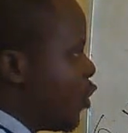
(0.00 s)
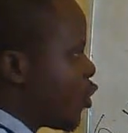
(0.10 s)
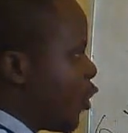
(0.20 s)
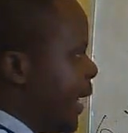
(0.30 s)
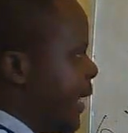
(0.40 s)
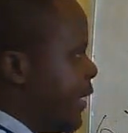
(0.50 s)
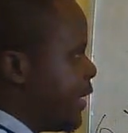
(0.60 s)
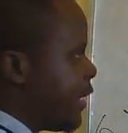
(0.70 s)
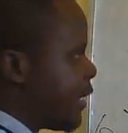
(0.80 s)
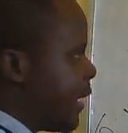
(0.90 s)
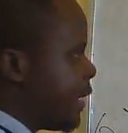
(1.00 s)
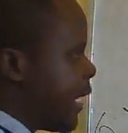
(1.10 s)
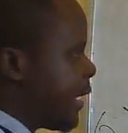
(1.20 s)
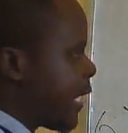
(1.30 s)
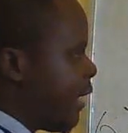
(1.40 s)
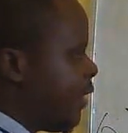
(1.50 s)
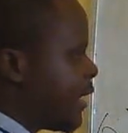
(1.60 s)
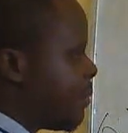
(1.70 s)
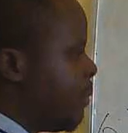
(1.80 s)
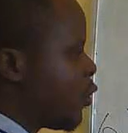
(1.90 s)
So any distance that covers
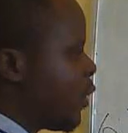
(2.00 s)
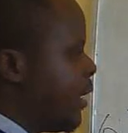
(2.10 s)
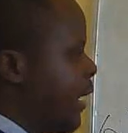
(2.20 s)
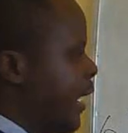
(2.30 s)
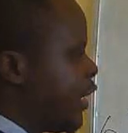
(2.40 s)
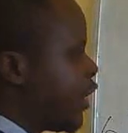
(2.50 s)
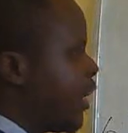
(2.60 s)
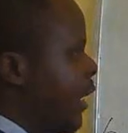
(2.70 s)
between h